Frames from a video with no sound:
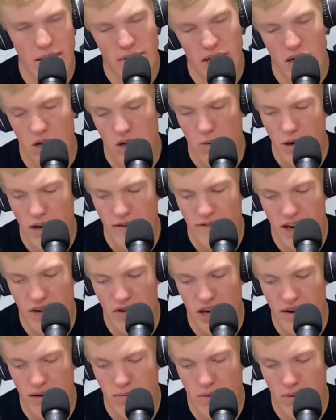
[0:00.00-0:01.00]
You know, 25
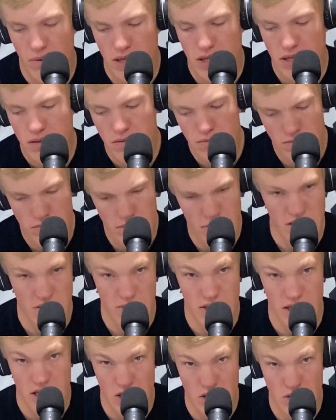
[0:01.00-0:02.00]
drive points doesn't
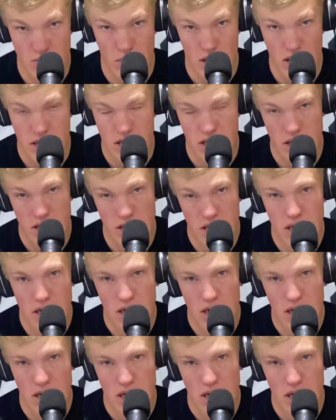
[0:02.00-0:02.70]
really do much.